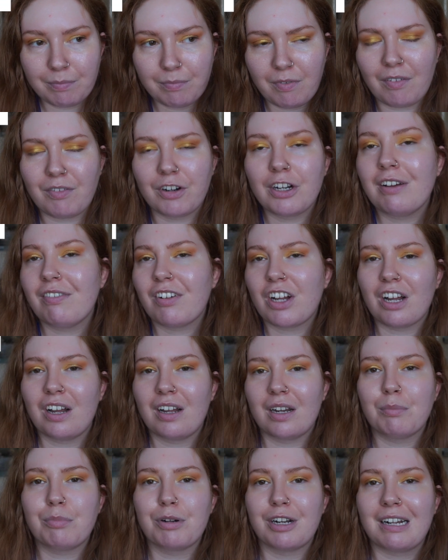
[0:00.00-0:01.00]
I've only ever
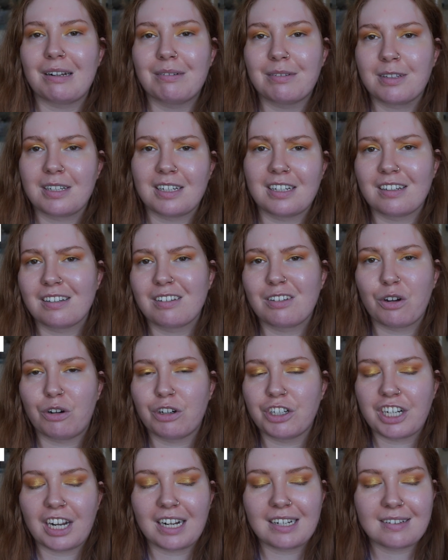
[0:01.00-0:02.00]
heard it pronounced in a
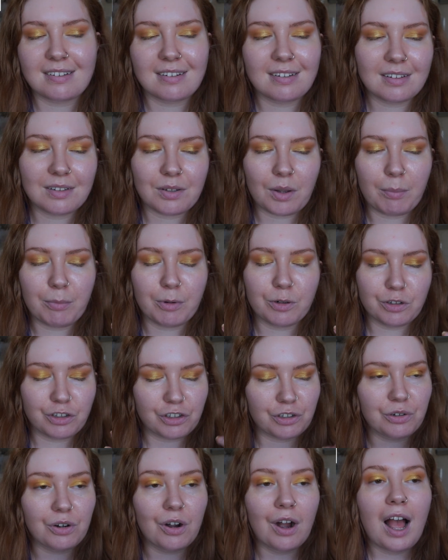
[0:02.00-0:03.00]
Scottish accent, so I'm not
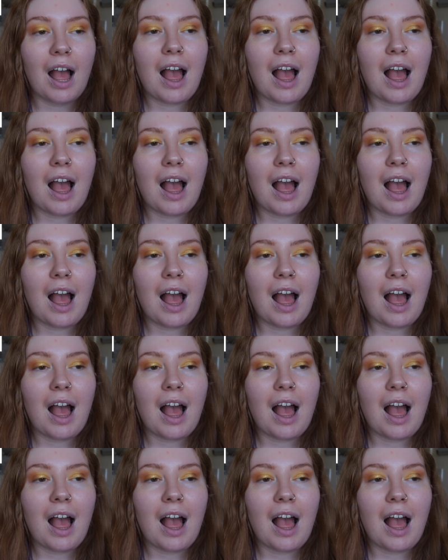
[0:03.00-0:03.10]
sure.